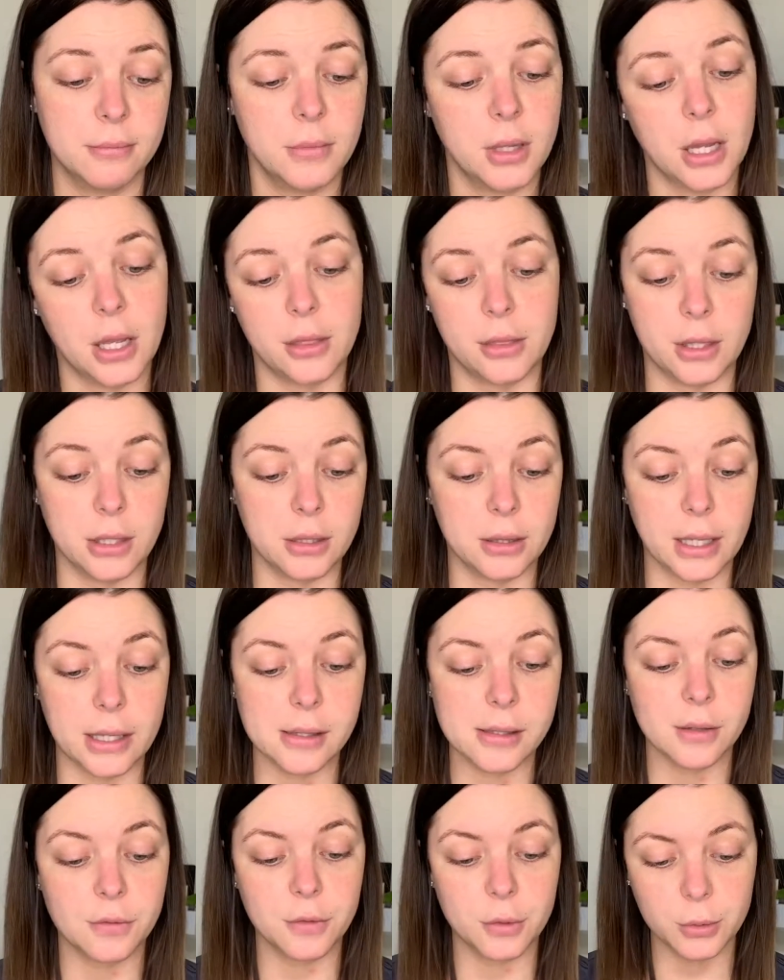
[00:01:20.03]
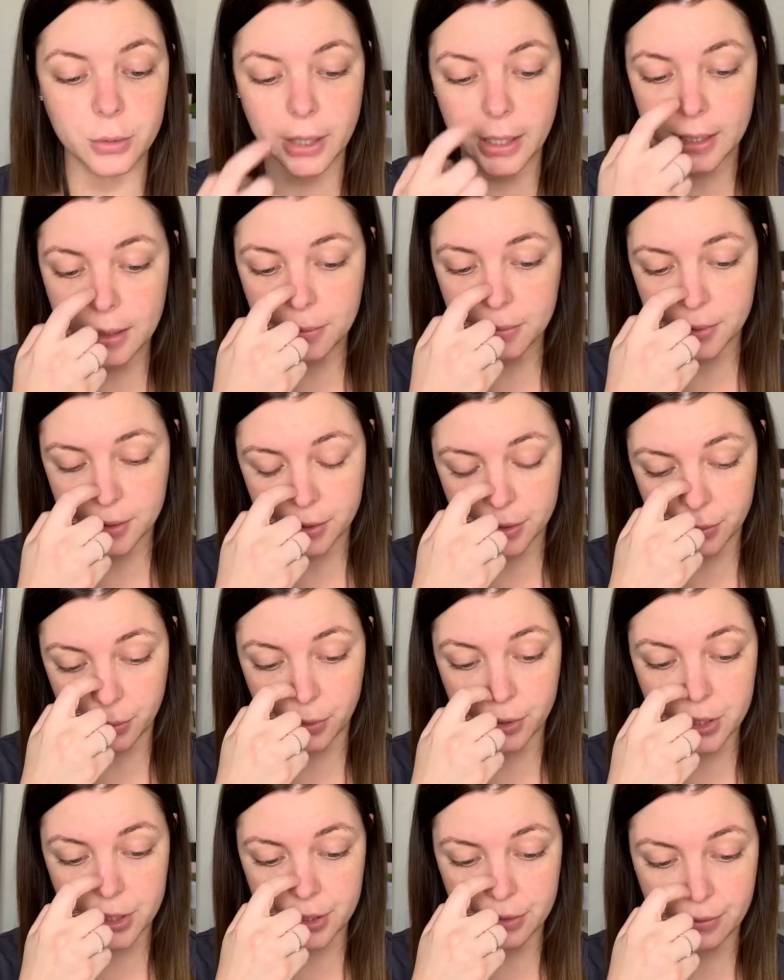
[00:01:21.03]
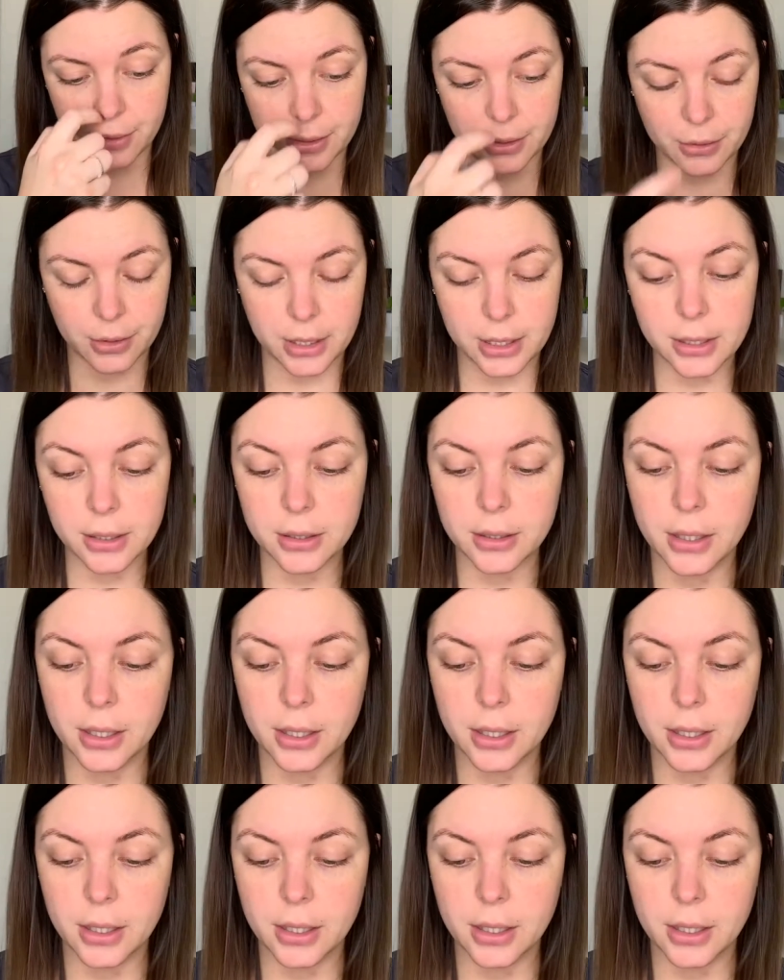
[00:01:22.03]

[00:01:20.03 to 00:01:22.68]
I think that's the full name, it's what she's written on here.